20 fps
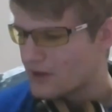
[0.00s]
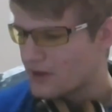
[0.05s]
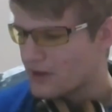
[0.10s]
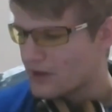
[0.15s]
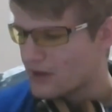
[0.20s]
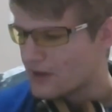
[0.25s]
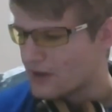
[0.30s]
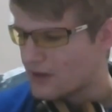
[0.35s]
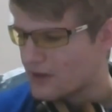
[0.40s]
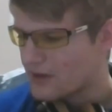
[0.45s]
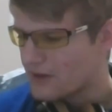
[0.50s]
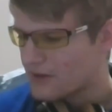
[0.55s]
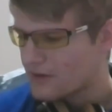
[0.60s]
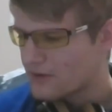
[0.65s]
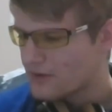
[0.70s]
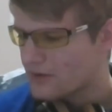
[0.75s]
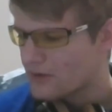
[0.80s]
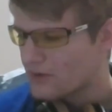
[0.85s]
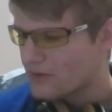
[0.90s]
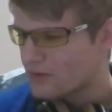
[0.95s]

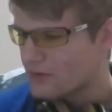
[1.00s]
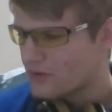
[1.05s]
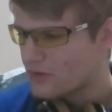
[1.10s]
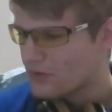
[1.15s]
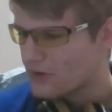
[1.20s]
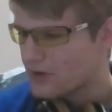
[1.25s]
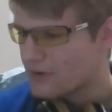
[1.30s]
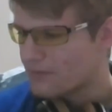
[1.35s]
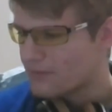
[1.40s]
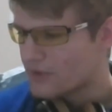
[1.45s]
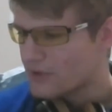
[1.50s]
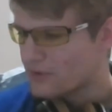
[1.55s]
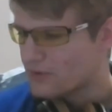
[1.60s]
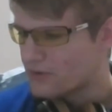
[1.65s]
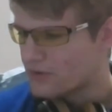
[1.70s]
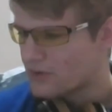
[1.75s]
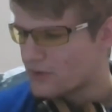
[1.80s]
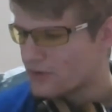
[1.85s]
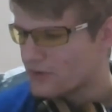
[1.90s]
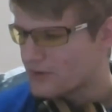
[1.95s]
and go to our
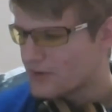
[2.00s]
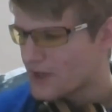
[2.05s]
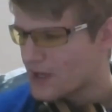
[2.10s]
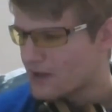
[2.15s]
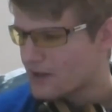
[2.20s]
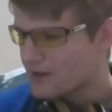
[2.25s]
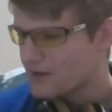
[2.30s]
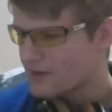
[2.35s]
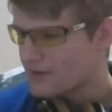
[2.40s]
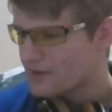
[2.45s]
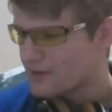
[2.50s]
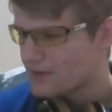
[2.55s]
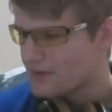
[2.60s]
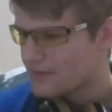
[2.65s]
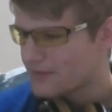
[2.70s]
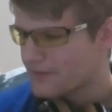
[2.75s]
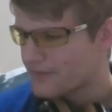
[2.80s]
Bluetooth settings.